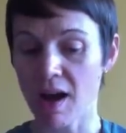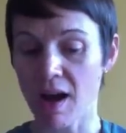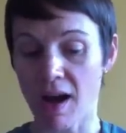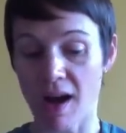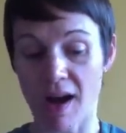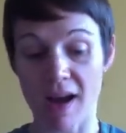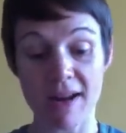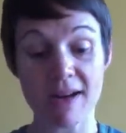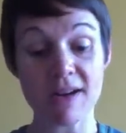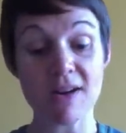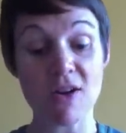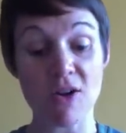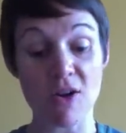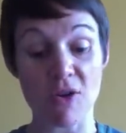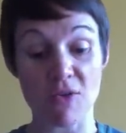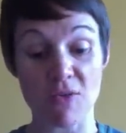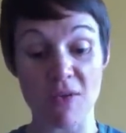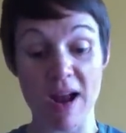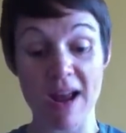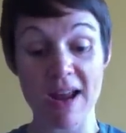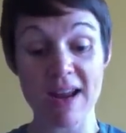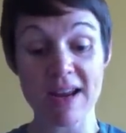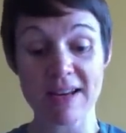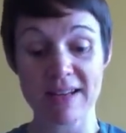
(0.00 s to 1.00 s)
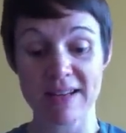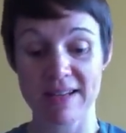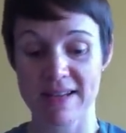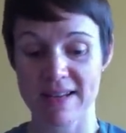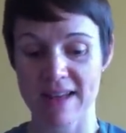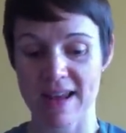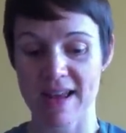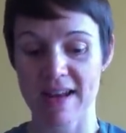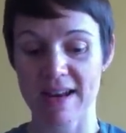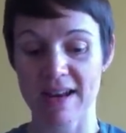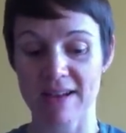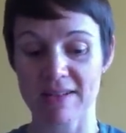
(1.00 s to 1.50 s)
"I know, right?"
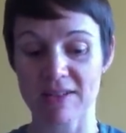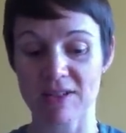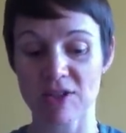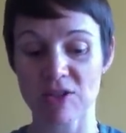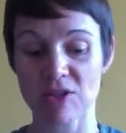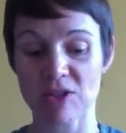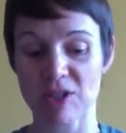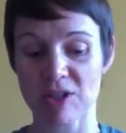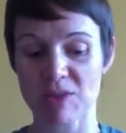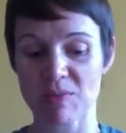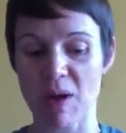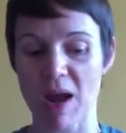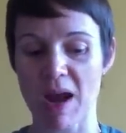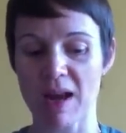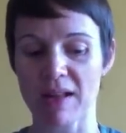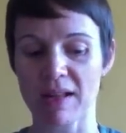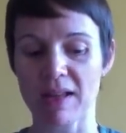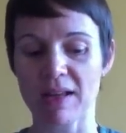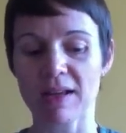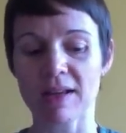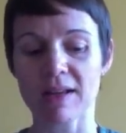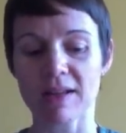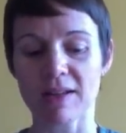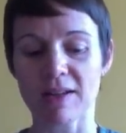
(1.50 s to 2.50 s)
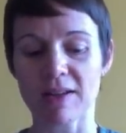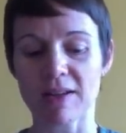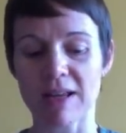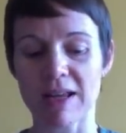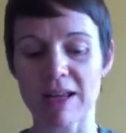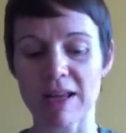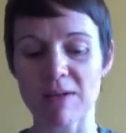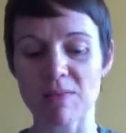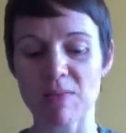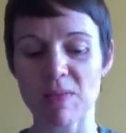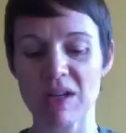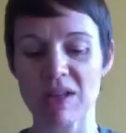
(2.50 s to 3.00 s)
Dad answered, smiling and
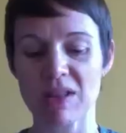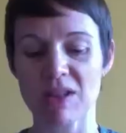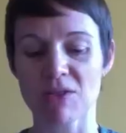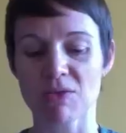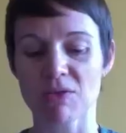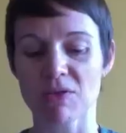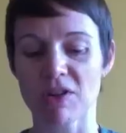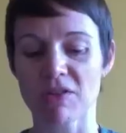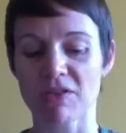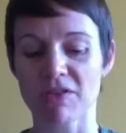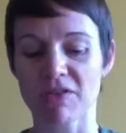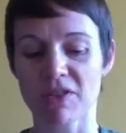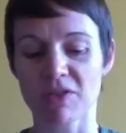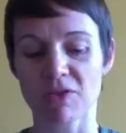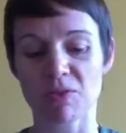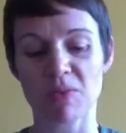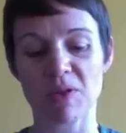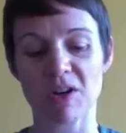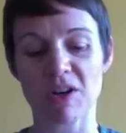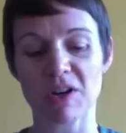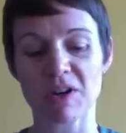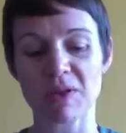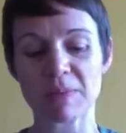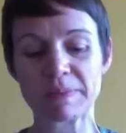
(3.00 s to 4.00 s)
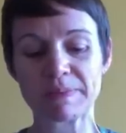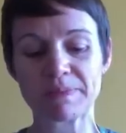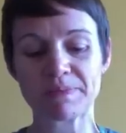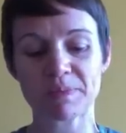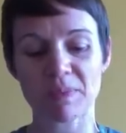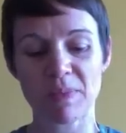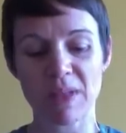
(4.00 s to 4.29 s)
looking at me in the rearview mirror.